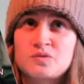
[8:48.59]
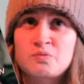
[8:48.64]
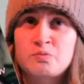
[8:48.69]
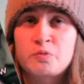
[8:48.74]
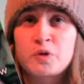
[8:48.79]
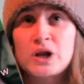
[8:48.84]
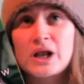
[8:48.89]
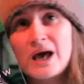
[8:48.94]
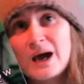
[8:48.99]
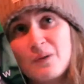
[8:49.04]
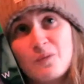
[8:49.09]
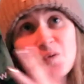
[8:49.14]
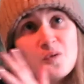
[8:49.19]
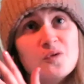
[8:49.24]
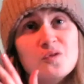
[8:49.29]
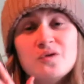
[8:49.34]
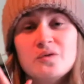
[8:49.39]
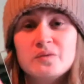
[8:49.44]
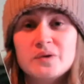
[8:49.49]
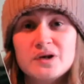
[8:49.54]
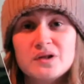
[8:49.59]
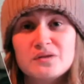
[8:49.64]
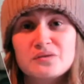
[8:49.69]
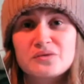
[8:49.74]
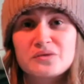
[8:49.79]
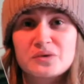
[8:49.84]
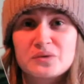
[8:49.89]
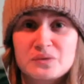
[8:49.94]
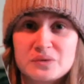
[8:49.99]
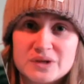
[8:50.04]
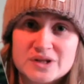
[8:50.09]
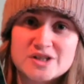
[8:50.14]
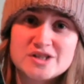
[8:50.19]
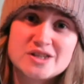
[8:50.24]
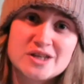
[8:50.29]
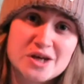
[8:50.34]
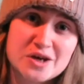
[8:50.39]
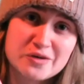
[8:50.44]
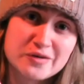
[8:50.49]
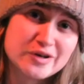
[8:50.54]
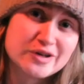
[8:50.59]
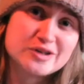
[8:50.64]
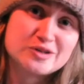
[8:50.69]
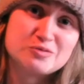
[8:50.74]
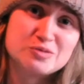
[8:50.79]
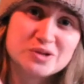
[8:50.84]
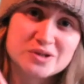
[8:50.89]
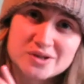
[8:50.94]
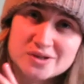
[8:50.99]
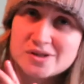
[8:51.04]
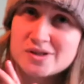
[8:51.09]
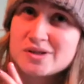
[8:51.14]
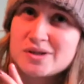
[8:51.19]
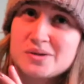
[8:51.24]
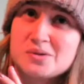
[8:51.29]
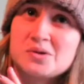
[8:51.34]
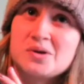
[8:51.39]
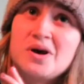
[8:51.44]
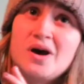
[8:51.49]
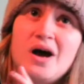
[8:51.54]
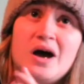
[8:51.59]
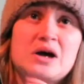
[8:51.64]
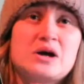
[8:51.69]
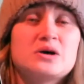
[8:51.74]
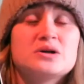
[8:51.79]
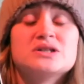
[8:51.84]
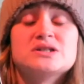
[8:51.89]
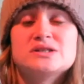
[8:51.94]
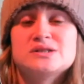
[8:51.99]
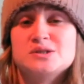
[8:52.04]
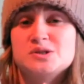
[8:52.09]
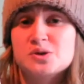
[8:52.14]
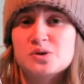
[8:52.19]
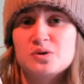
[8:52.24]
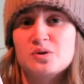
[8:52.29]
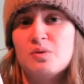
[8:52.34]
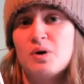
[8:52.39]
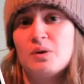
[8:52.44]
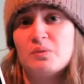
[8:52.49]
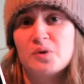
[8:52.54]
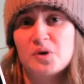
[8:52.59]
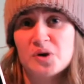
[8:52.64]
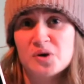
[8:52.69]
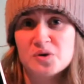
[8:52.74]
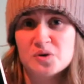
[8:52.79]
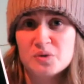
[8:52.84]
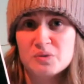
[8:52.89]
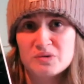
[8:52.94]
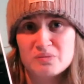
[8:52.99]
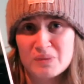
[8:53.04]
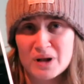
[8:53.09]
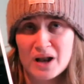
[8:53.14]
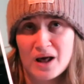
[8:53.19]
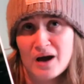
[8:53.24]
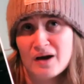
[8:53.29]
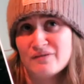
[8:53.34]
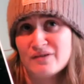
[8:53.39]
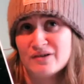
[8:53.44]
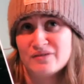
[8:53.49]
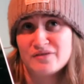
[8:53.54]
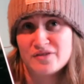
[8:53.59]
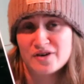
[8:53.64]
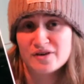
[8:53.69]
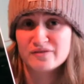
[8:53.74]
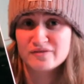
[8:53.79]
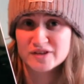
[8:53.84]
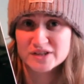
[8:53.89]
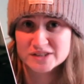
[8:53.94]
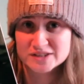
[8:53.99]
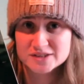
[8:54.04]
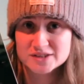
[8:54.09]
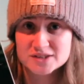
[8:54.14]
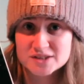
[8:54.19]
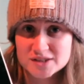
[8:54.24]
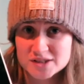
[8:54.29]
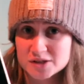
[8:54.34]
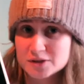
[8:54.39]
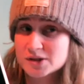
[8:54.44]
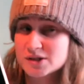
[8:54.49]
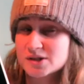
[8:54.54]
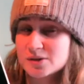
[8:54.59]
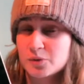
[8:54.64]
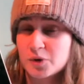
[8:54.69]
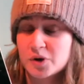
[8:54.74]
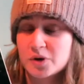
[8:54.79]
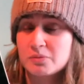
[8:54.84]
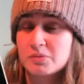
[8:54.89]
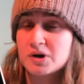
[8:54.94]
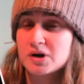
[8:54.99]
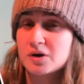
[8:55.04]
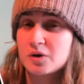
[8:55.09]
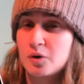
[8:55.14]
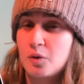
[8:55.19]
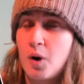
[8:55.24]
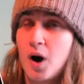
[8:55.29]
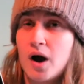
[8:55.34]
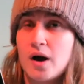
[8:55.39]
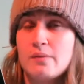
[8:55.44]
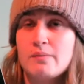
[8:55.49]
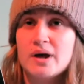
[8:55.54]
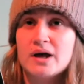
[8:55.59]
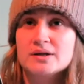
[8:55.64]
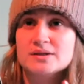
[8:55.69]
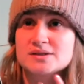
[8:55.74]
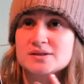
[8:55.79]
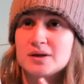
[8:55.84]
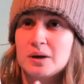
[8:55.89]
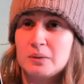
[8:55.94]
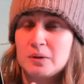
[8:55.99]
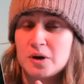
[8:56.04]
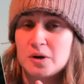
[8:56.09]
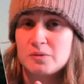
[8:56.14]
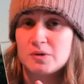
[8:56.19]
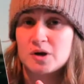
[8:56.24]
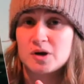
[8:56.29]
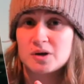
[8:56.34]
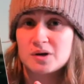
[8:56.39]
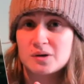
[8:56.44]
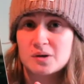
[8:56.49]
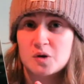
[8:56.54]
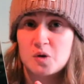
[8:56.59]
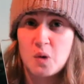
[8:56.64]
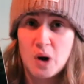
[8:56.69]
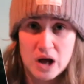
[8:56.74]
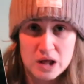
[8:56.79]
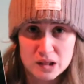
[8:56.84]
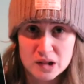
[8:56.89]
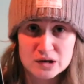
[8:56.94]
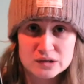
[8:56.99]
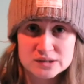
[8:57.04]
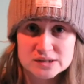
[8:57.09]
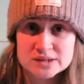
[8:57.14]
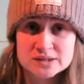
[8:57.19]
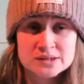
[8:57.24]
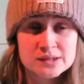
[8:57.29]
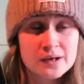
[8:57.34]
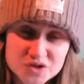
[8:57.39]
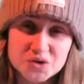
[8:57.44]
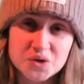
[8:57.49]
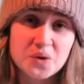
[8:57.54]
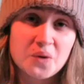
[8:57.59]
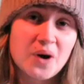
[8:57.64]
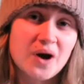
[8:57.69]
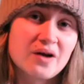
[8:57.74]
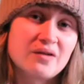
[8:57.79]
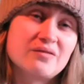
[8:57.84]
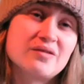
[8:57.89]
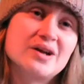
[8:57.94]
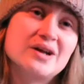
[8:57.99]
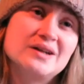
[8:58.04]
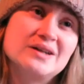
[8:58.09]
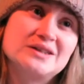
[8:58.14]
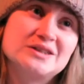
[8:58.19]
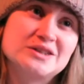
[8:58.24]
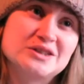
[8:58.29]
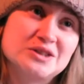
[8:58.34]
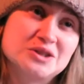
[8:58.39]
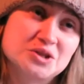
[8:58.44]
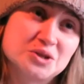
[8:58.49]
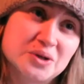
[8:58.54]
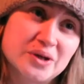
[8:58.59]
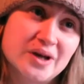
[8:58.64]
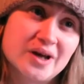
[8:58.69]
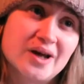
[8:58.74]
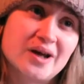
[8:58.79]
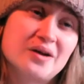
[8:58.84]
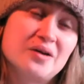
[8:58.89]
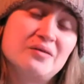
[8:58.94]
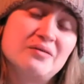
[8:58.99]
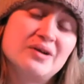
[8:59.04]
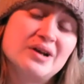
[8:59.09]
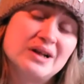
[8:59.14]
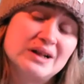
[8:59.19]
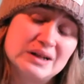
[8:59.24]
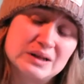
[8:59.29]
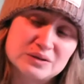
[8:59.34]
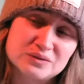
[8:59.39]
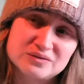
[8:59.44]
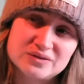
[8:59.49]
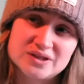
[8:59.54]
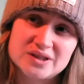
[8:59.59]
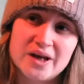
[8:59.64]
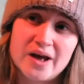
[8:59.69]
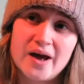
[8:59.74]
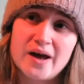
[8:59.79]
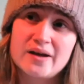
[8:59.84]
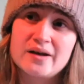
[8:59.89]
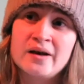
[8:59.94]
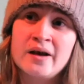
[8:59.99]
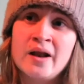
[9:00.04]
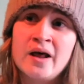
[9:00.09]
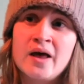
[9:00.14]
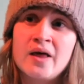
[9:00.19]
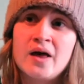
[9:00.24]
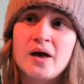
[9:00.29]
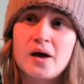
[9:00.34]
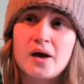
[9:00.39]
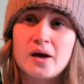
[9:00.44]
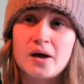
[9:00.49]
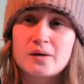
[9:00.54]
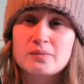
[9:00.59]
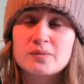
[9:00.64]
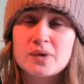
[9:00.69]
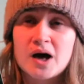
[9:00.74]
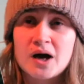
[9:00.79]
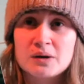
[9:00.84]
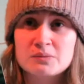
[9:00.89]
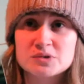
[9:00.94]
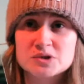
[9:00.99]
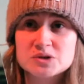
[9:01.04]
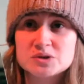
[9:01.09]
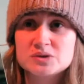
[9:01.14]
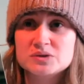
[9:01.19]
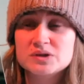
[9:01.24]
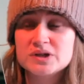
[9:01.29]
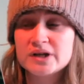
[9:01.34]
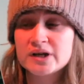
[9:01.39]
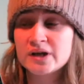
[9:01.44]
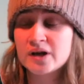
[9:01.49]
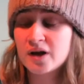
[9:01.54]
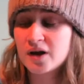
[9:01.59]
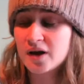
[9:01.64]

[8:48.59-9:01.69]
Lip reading: plough all the way through the series, because I honestly don't know what I'm going to do with my life after I finish this series. I'm going to be quite a mess, and I'm going to be quite lost. So I really did enjoy it, and I really loved it, and I am absolutely